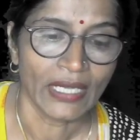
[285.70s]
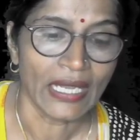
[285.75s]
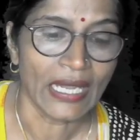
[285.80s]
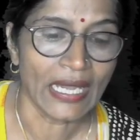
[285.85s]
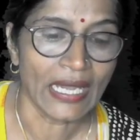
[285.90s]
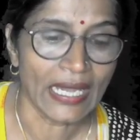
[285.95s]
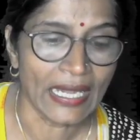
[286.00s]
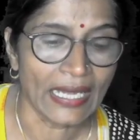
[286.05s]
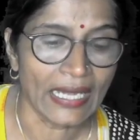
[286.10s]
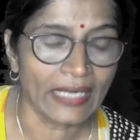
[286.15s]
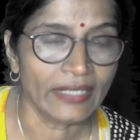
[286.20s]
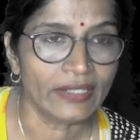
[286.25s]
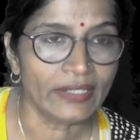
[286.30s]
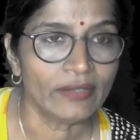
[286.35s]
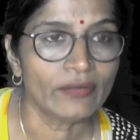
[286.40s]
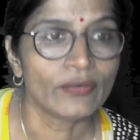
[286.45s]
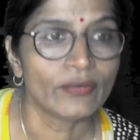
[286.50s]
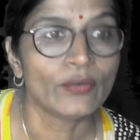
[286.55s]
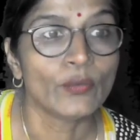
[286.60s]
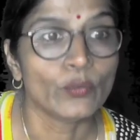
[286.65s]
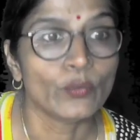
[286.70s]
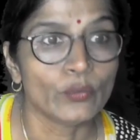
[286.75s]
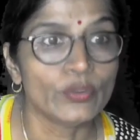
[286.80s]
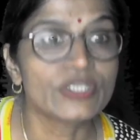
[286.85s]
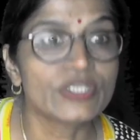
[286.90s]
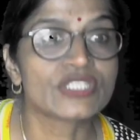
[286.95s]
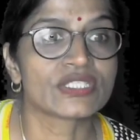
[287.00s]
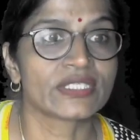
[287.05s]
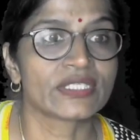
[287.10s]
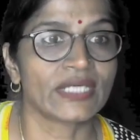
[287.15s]
and
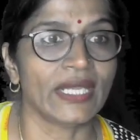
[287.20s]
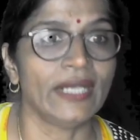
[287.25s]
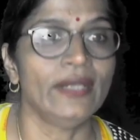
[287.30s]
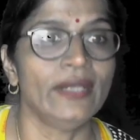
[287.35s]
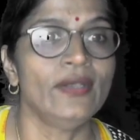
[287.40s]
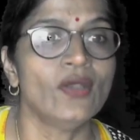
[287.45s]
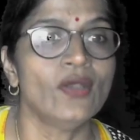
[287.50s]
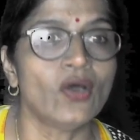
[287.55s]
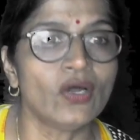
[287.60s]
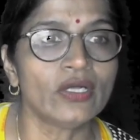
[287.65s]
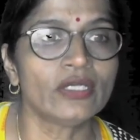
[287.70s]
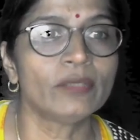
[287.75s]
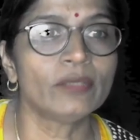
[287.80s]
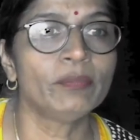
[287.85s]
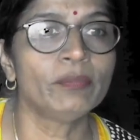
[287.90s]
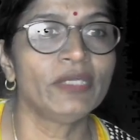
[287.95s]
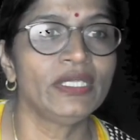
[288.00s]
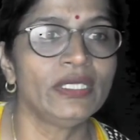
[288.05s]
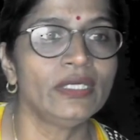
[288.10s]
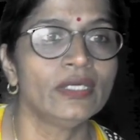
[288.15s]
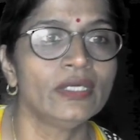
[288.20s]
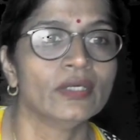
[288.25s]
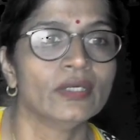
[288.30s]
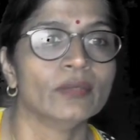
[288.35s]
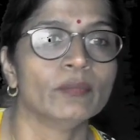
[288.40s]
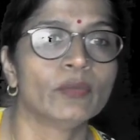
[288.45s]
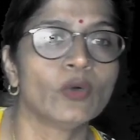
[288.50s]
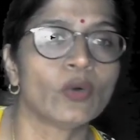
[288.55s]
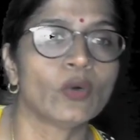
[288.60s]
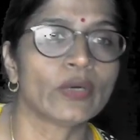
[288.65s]
which cannot be
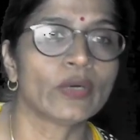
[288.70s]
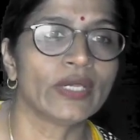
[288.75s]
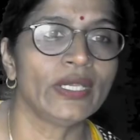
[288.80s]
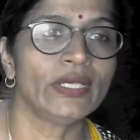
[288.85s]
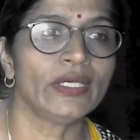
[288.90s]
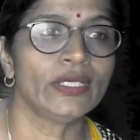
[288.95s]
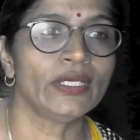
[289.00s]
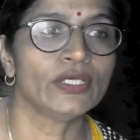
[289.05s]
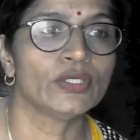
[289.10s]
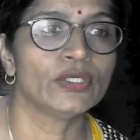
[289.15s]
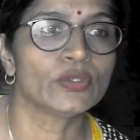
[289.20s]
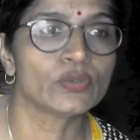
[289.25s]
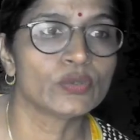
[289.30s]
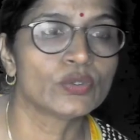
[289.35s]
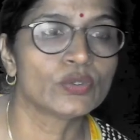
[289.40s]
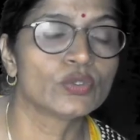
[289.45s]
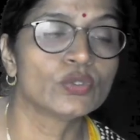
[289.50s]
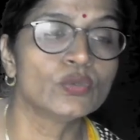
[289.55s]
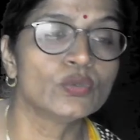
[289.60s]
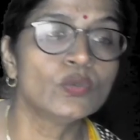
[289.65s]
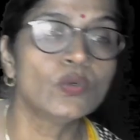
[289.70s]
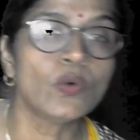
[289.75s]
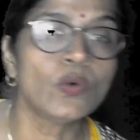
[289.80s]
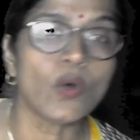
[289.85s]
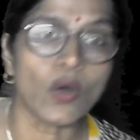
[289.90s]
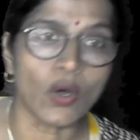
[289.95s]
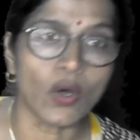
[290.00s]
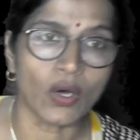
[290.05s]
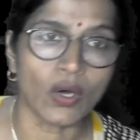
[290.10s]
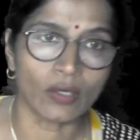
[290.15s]
broken into two
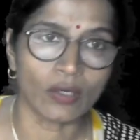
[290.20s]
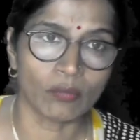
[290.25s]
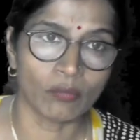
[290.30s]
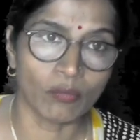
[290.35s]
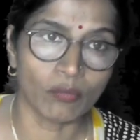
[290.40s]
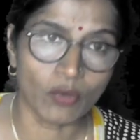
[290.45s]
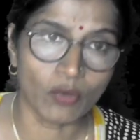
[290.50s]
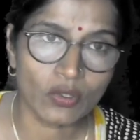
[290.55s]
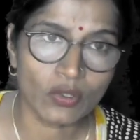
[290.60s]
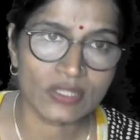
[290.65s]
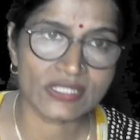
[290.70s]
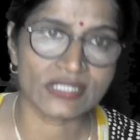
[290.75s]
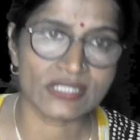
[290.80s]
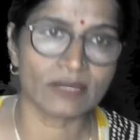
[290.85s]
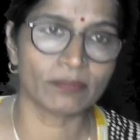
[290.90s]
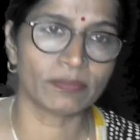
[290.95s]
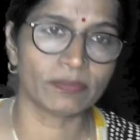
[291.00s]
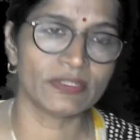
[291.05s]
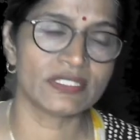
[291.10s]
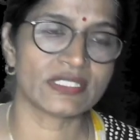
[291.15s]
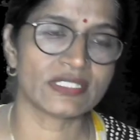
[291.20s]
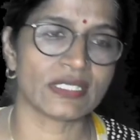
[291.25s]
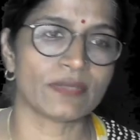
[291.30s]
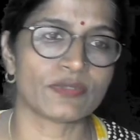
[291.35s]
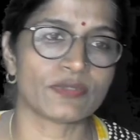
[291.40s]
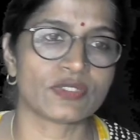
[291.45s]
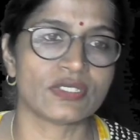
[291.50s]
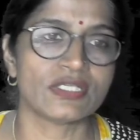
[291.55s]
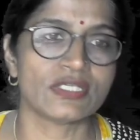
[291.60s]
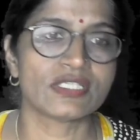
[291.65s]
or more simple
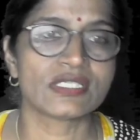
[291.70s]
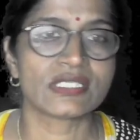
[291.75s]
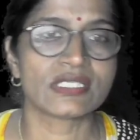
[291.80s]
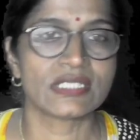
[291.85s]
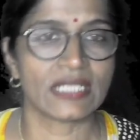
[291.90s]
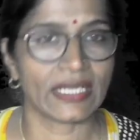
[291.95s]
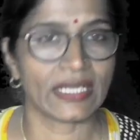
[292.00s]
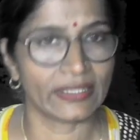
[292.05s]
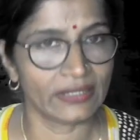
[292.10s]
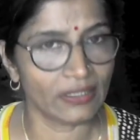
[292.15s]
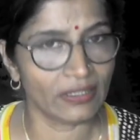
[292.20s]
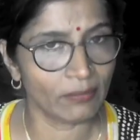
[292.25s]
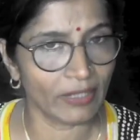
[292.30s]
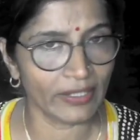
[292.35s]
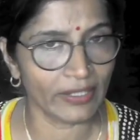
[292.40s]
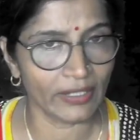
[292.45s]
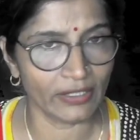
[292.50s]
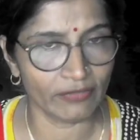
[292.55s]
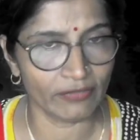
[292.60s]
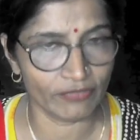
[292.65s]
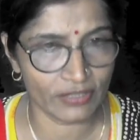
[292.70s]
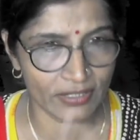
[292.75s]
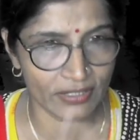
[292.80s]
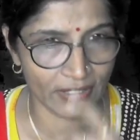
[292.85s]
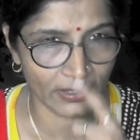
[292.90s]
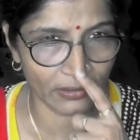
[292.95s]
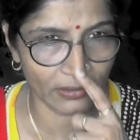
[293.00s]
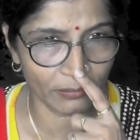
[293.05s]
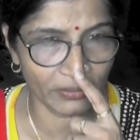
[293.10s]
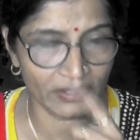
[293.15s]
substance, neither by any
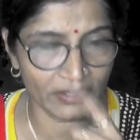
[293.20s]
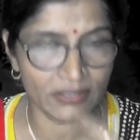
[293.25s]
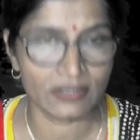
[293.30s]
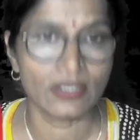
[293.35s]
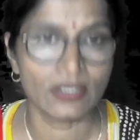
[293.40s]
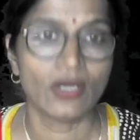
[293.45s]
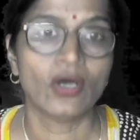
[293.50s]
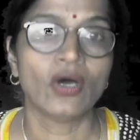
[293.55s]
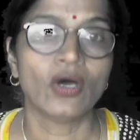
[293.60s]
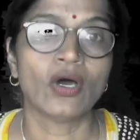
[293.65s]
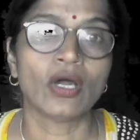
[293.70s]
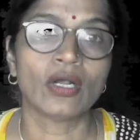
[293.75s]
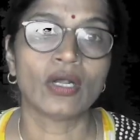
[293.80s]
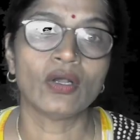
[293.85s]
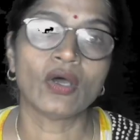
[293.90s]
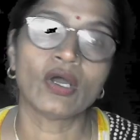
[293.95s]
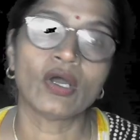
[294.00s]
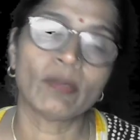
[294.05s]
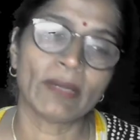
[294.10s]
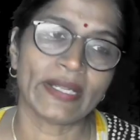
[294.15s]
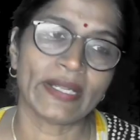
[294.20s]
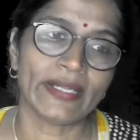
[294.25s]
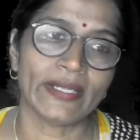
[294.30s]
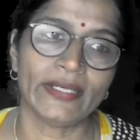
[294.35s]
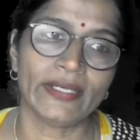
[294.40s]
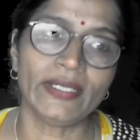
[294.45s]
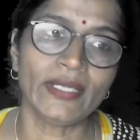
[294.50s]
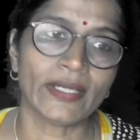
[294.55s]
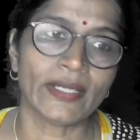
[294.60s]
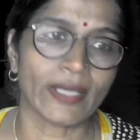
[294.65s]
physical mean or nor by any
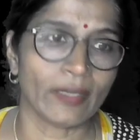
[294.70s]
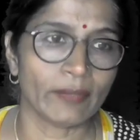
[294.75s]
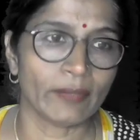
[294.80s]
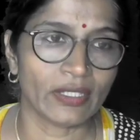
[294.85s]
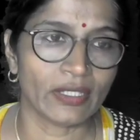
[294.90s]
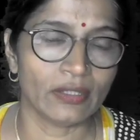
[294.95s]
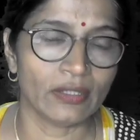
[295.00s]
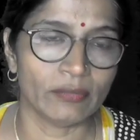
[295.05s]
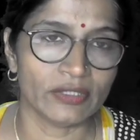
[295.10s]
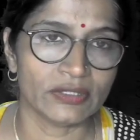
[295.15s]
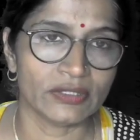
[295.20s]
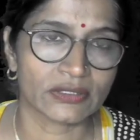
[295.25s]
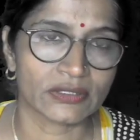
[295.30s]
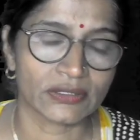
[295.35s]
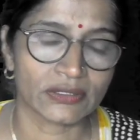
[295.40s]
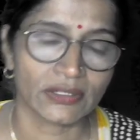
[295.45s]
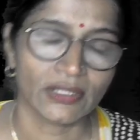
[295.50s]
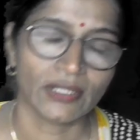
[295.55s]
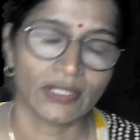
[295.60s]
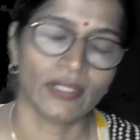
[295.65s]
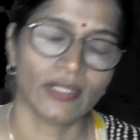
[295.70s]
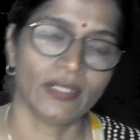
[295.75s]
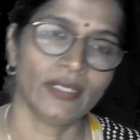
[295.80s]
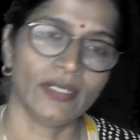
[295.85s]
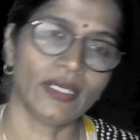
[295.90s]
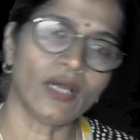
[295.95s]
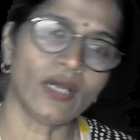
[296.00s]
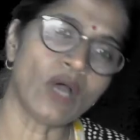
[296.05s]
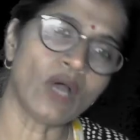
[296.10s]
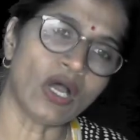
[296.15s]
chemical means.
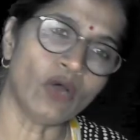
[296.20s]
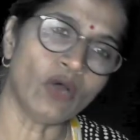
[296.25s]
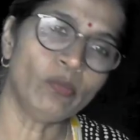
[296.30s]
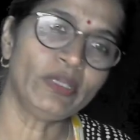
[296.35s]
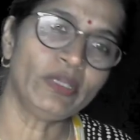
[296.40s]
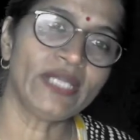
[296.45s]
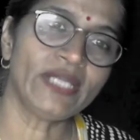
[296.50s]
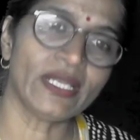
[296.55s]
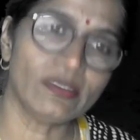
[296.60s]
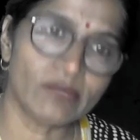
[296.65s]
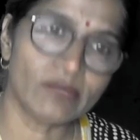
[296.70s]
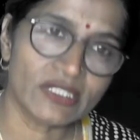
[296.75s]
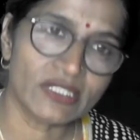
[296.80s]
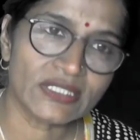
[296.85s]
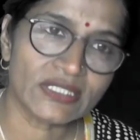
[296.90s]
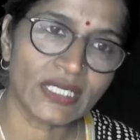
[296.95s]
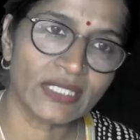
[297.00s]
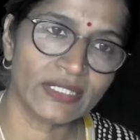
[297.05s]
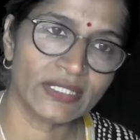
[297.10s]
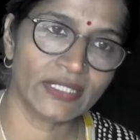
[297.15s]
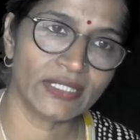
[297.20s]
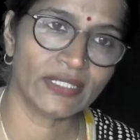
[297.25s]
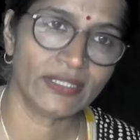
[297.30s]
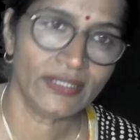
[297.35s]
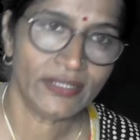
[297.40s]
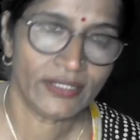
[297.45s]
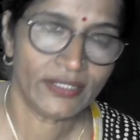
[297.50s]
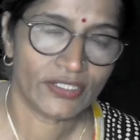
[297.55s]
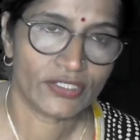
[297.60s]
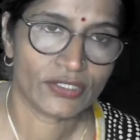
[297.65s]
Now how many elements are there in
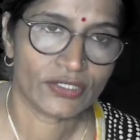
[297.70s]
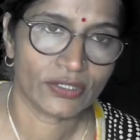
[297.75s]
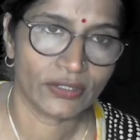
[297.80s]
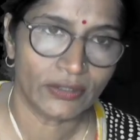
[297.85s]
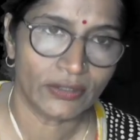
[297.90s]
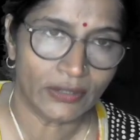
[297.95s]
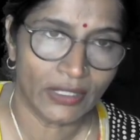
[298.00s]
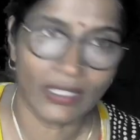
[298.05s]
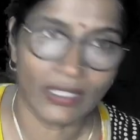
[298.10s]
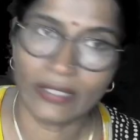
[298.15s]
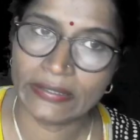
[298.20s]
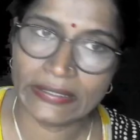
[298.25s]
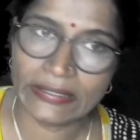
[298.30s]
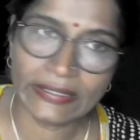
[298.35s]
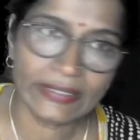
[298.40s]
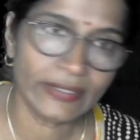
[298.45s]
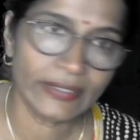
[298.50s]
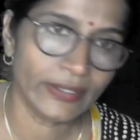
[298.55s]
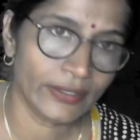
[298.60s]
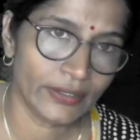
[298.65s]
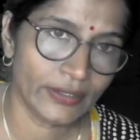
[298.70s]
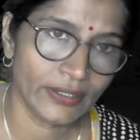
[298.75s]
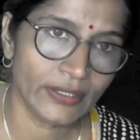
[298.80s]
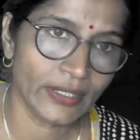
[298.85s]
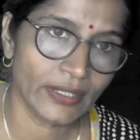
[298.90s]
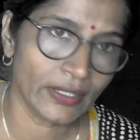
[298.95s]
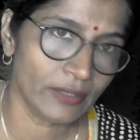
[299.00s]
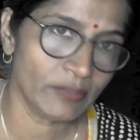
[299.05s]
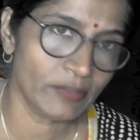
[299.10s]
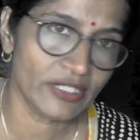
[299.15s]
nature? 118
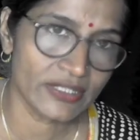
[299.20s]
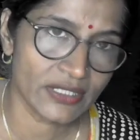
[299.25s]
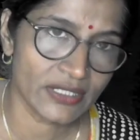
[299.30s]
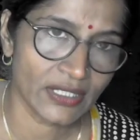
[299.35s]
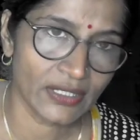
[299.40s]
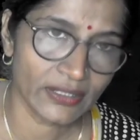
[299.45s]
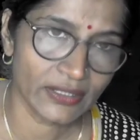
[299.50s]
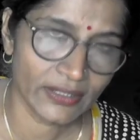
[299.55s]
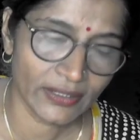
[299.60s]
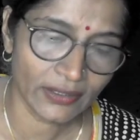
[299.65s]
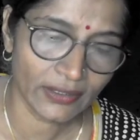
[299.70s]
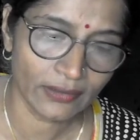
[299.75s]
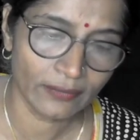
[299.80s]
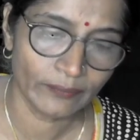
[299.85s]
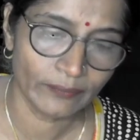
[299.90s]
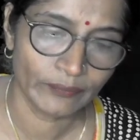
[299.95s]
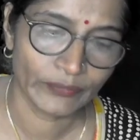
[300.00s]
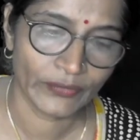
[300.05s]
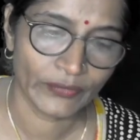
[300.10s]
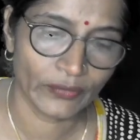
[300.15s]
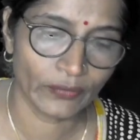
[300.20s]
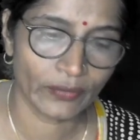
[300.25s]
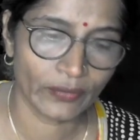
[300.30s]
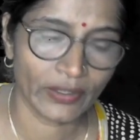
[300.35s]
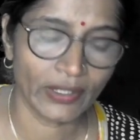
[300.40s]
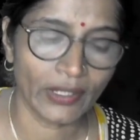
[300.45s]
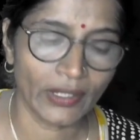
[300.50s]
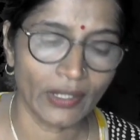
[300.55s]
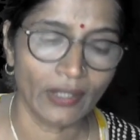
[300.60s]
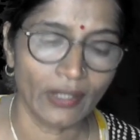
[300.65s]
elements are there. Okay,